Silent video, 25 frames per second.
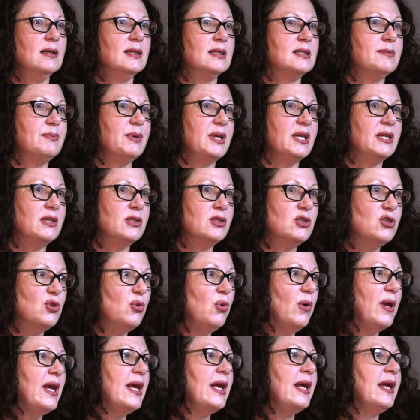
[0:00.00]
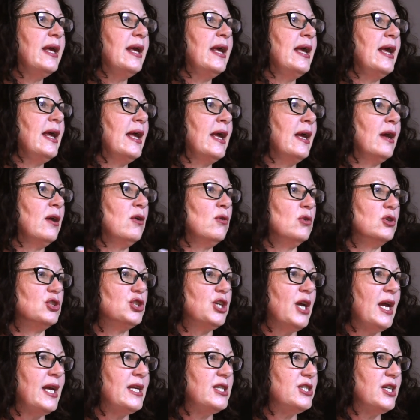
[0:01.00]
it's been tweaking or
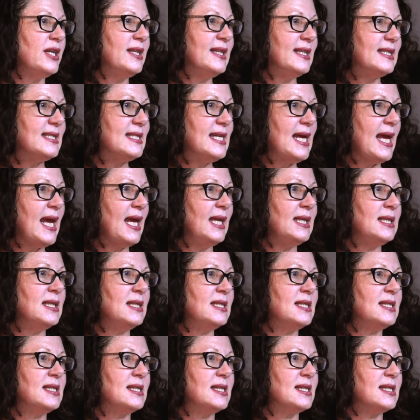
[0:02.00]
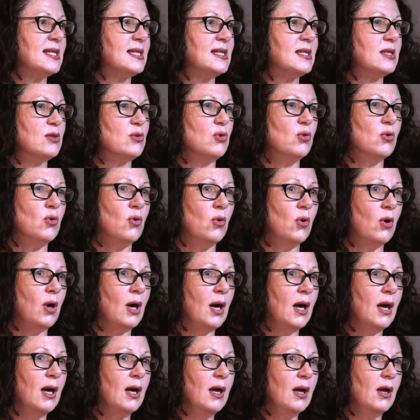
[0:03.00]
changing the tense
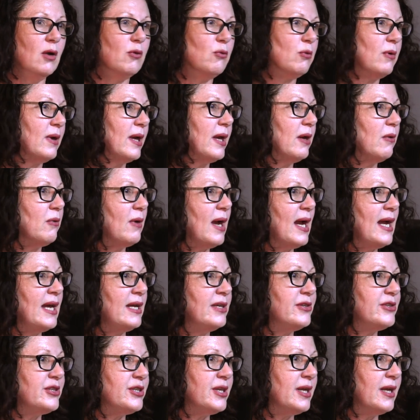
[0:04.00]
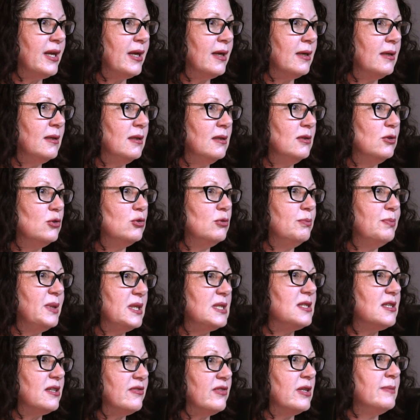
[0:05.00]
or rearranging little
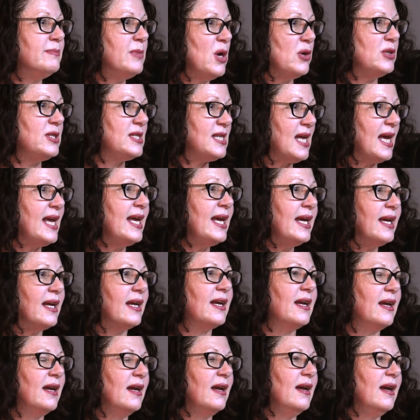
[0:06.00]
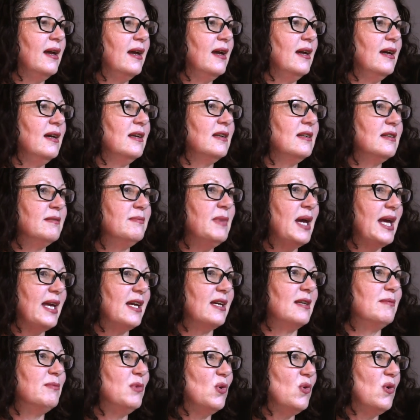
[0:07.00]
bits of the mosaic to
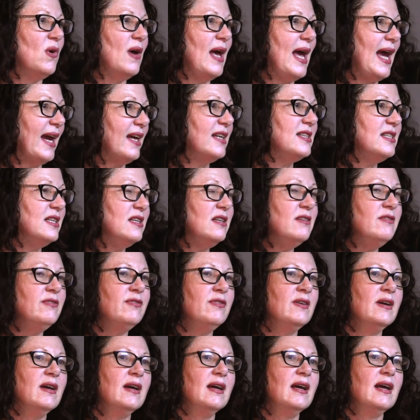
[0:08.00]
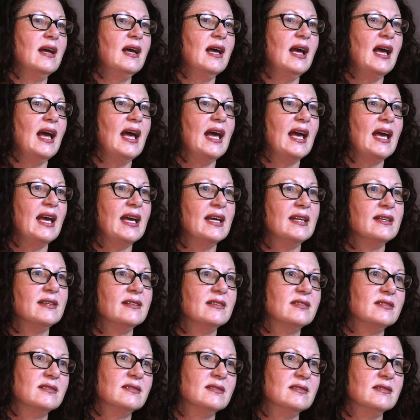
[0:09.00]
make it more active,
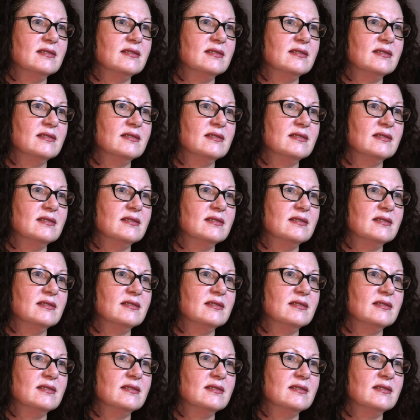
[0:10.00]
and